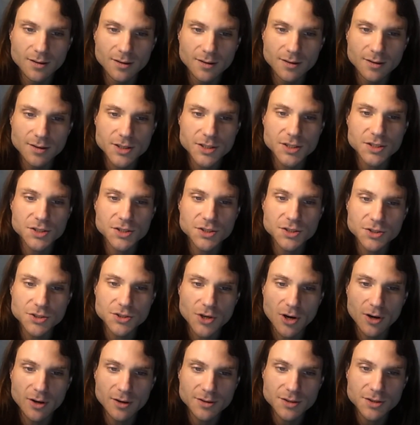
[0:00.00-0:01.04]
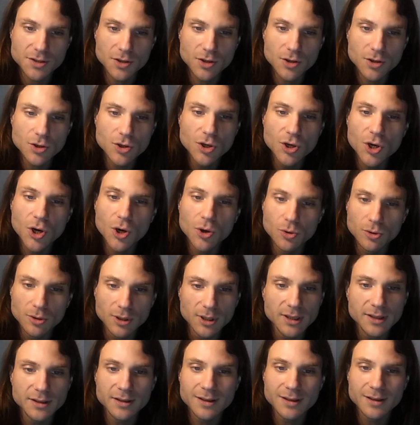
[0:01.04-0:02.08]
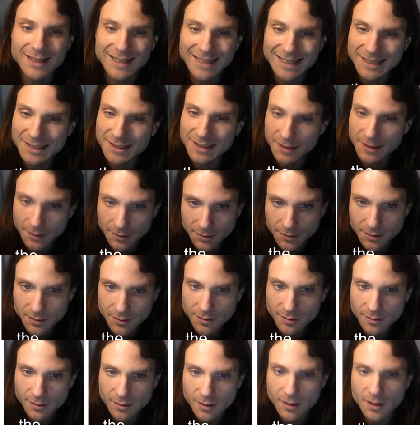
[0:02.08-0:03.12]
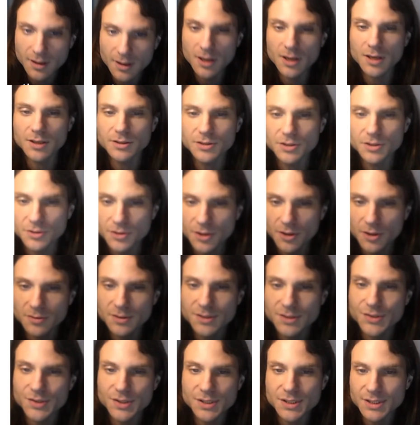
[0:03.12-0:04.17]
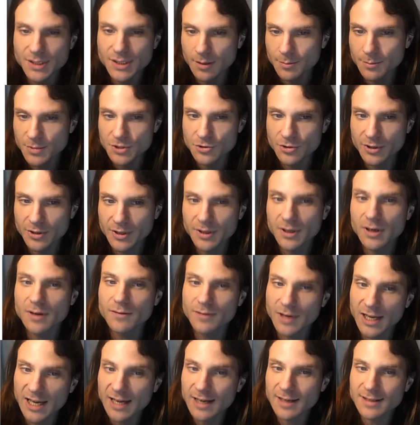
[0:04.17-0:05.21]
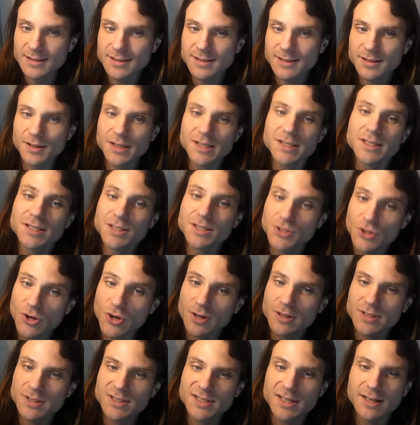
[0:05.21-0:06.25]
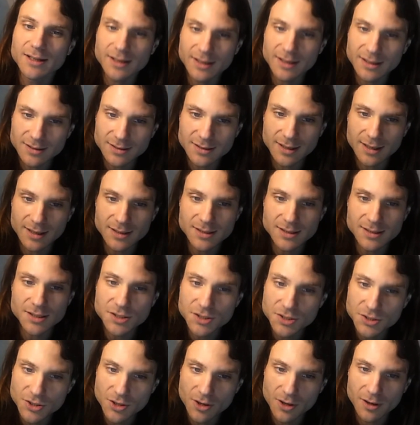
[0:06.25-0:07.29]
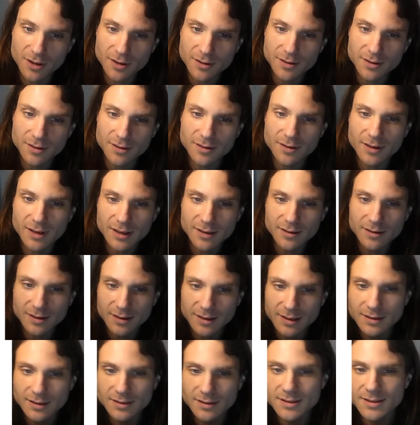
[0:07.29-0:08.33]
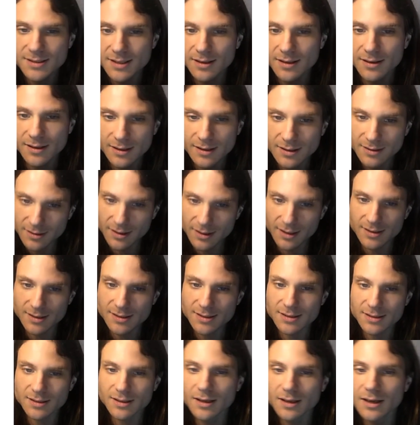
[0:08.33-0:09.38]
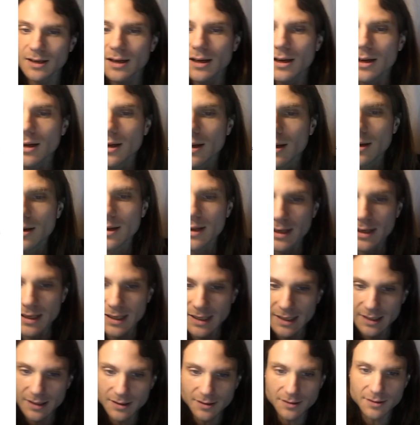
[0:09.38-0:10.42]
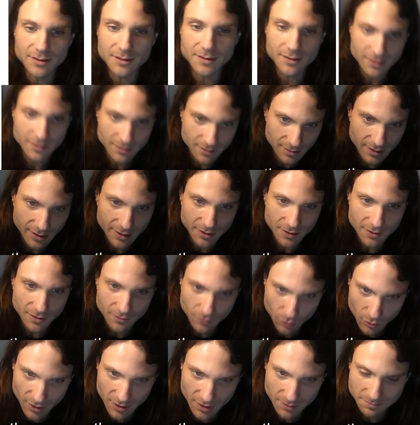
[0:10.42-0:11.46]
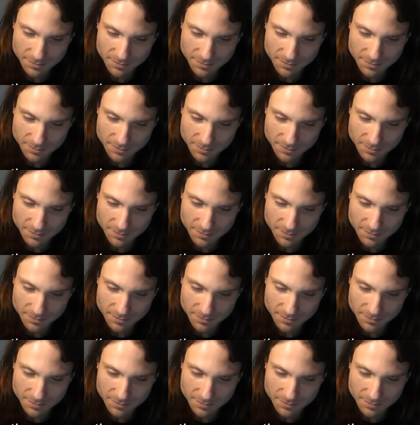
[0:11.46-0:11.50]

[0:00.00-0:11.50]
start end denotes the substring of S that starts at index start and ends at index end, -1.